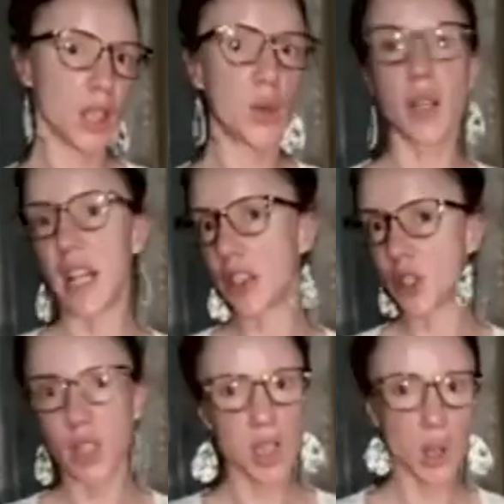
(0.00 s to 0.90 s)
You are
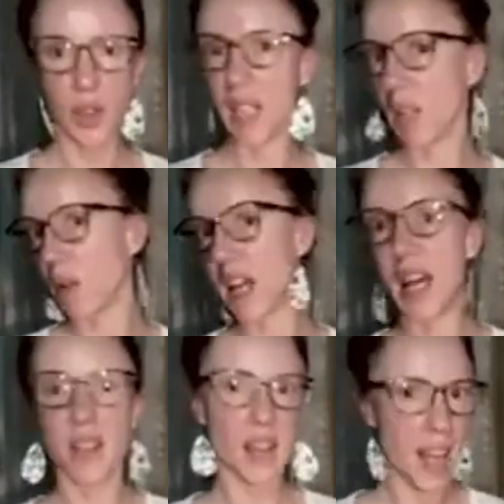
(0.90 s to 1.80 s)
not your clothing, you are
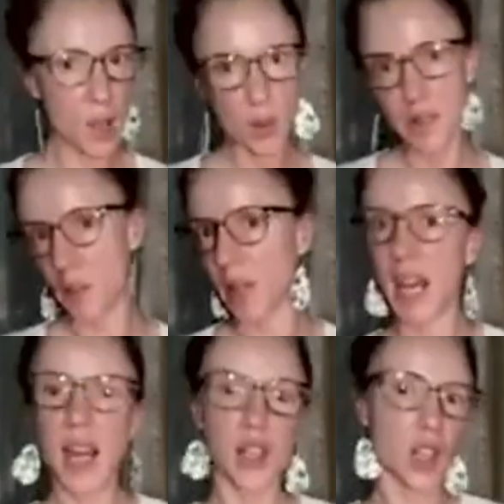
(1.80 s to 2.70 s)
not your house, you are
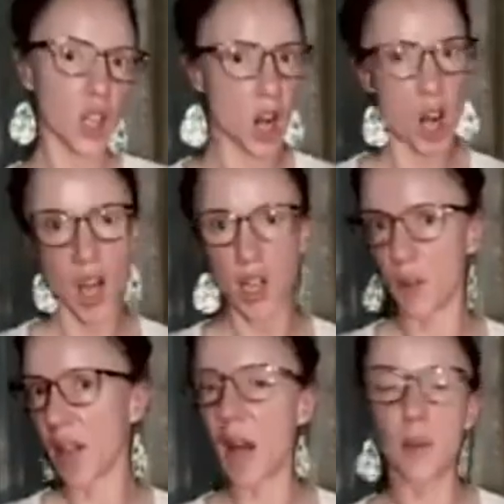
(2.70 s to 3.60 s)
not your car,
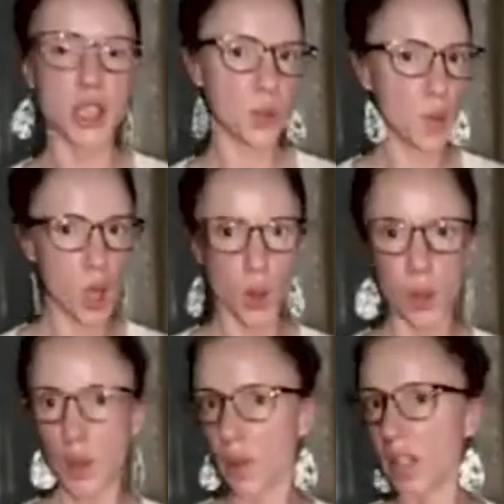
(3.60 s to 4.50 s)
you are not what you
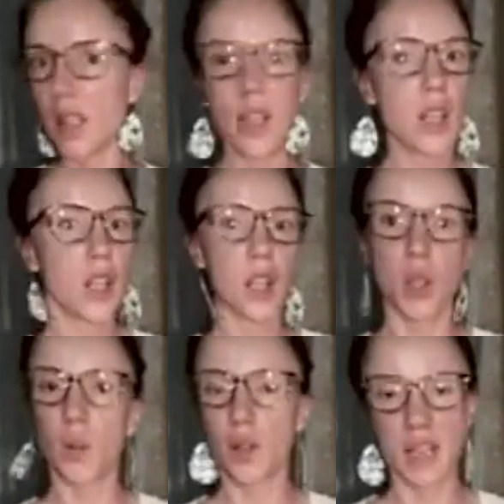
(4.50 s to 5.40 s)
own, you are,
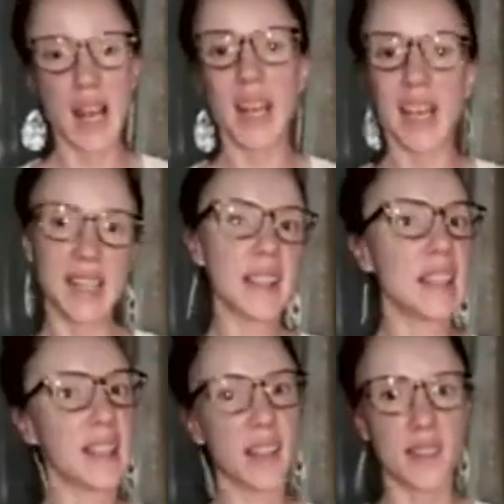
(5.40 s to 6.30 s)
you are not
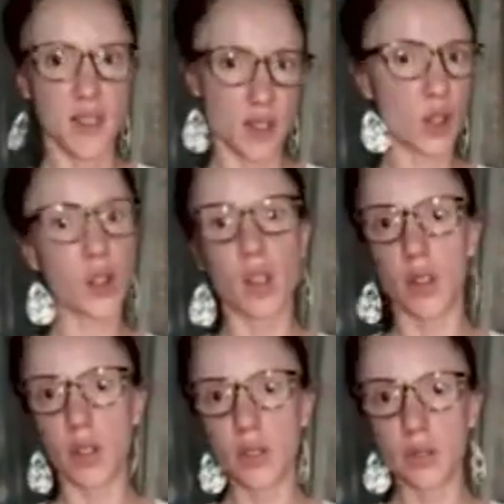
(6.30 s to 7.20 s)
anything
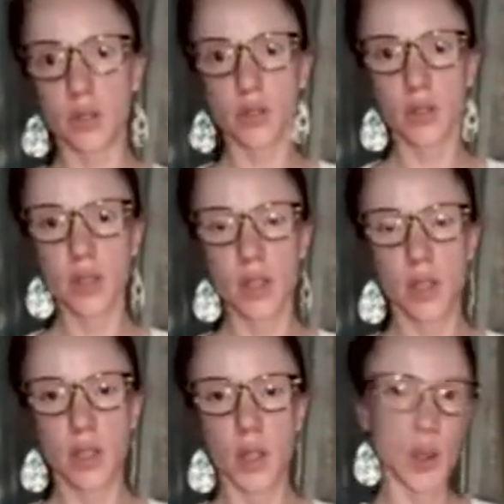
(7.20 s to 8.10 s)
external.
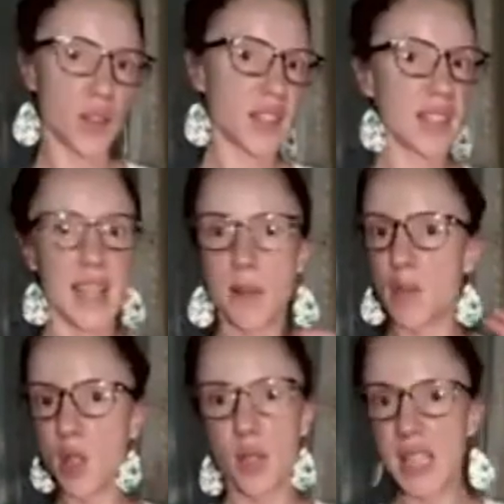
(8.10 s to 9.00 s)
You're the
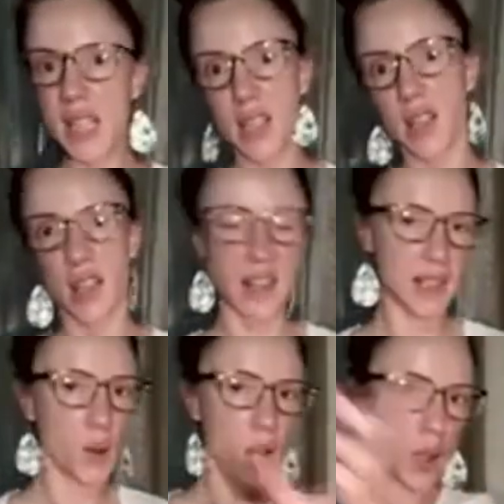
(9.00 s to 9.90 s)
same you here
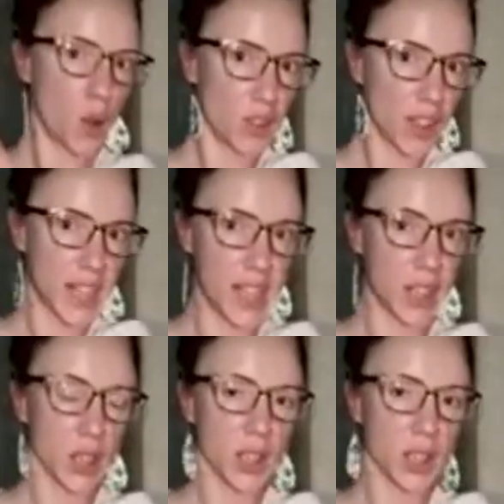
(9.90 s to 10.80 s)
as you are over
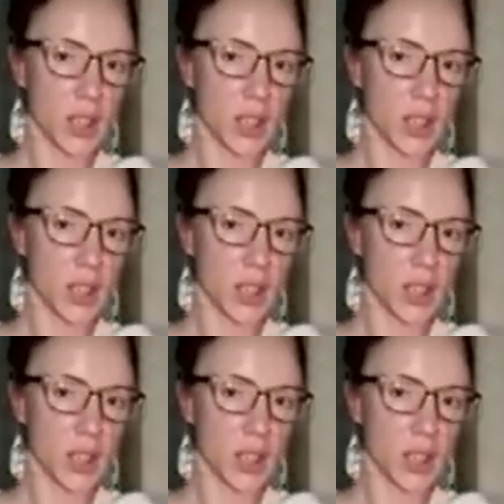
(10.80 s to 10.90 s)
here.